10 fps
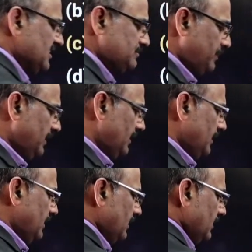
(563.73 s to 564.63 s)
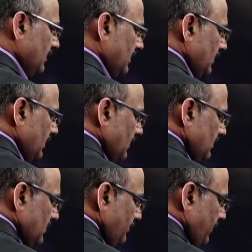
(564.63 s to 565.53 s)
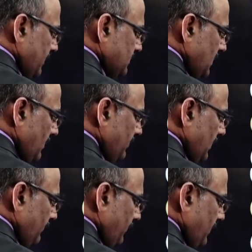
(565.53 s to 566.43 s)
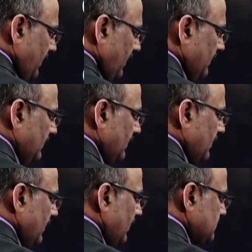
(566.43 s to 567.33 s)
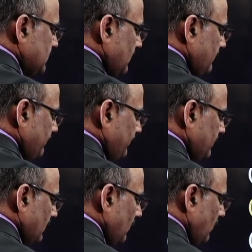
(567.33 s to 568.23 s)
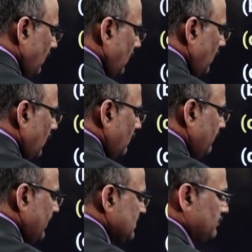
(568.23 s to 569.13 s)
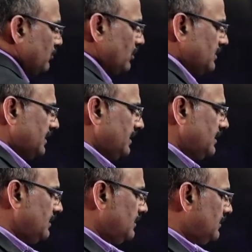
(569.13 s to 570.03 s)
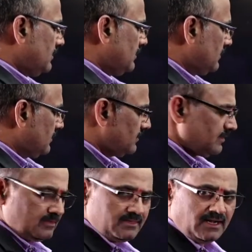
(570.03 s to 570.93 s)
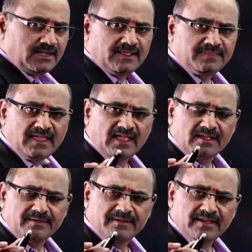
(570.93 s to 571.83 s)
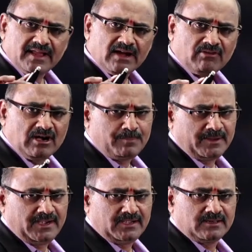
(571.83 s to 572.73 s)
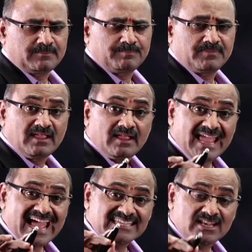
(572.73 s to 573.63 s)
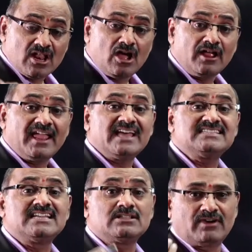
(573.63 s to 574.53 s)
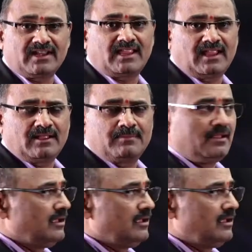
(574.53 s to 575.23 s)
is PE, the pressure of the refrigerant in the condenser always more than that in the evaporator, as long as it is working.